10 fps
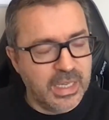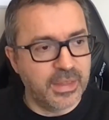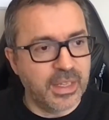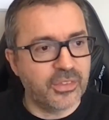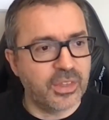And
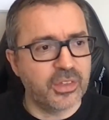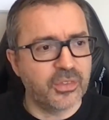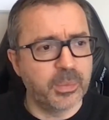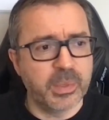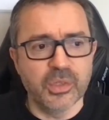
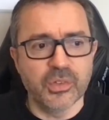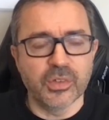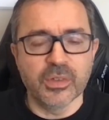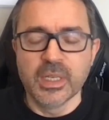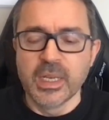that's for
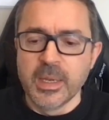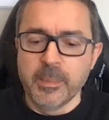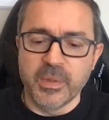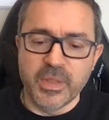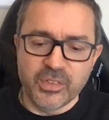Boson.
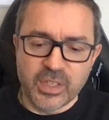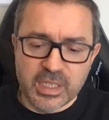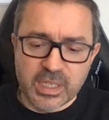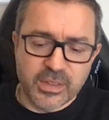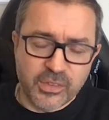But there's
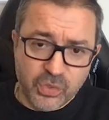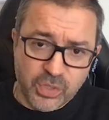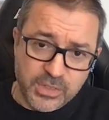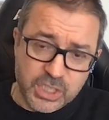another sort of